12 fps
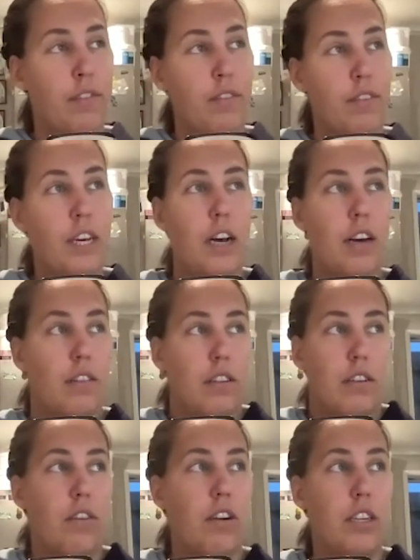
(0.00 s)
Yeah,
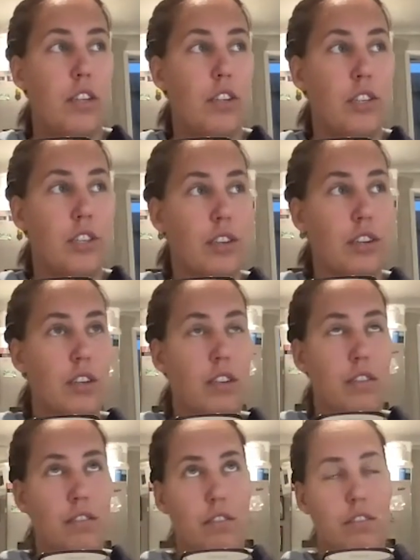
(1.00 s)
the crate is just
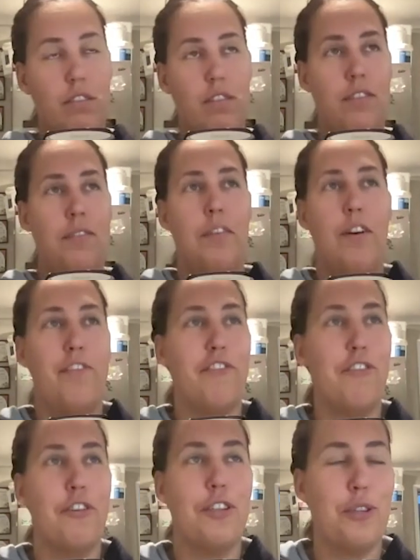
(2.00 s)
gonna
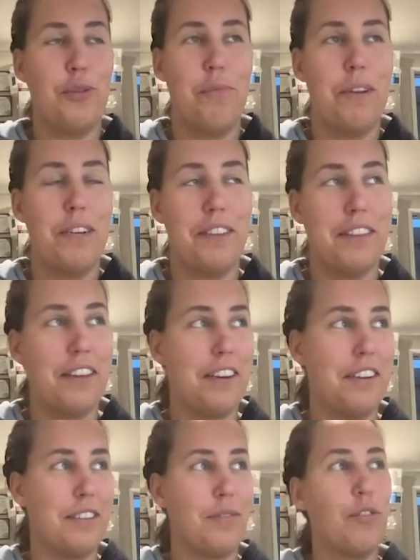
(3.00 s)
avoid so many
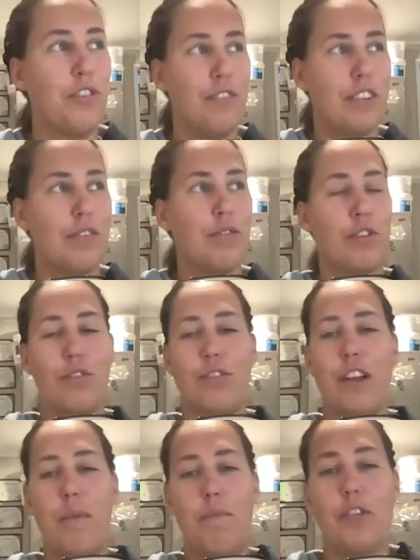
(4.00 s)
things. We'll do
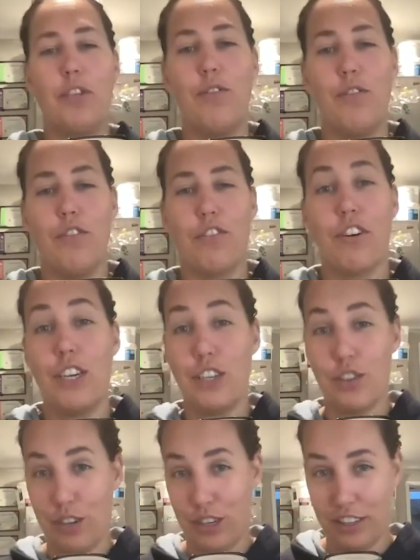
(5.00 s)
an episode on crate
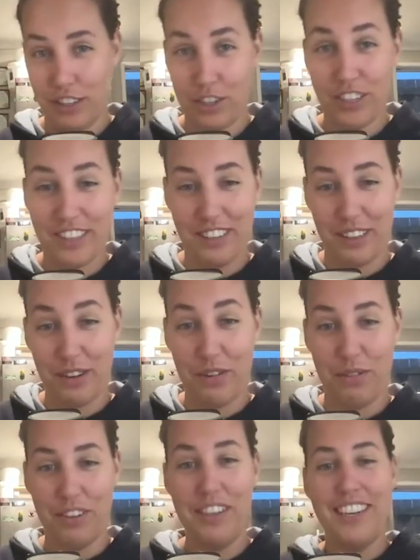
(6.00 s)
training just
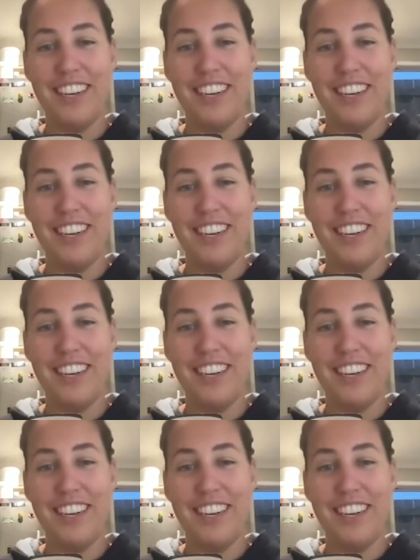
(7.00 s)
alone.